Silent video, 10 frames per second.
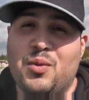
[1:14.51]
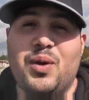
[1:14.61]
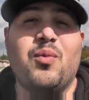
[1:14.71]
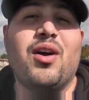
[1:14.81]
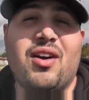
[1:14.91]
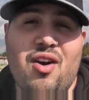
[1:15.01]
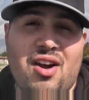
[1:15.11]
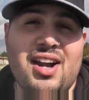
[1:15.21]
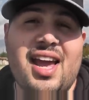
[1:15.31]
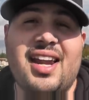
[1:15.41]
we work
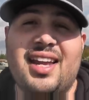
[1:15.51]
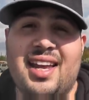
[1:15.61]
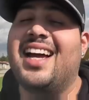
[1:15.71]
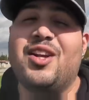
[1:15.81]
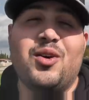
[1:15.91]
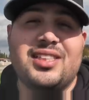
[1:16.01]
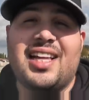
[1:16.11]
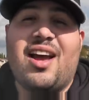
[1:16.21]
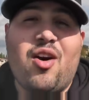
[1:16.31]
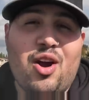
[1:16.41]
hard at it. I know it's
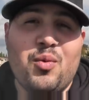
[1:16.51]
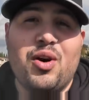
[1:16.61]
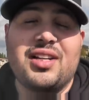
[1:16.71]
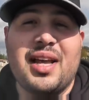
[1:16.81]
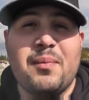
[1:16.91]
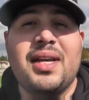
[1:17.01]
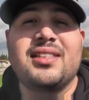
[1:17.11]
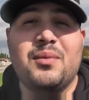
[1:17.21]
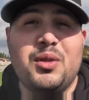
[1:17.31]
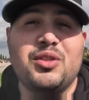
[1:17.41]
that hard work that
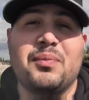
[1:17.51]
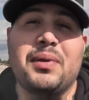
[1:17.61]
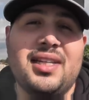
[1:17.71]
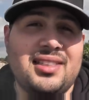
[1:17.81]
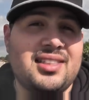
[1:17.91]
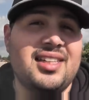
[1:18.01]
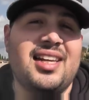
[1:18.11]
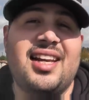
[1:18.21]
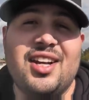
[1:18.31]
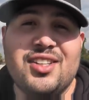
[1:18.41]
makes the music pleasing to
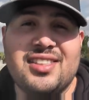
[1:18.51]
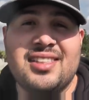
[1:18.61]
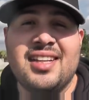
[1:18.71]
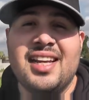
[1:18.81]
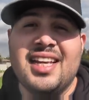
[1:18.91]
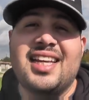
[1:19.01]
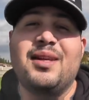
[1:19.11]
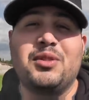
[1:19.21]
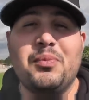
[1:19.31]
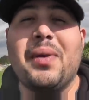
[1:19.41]
the ears and
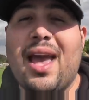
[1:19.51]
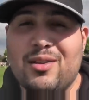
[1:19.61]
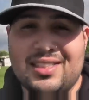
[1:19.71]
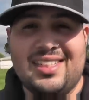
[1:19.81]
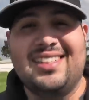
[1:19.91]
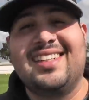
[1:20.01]
keeps you bouncing.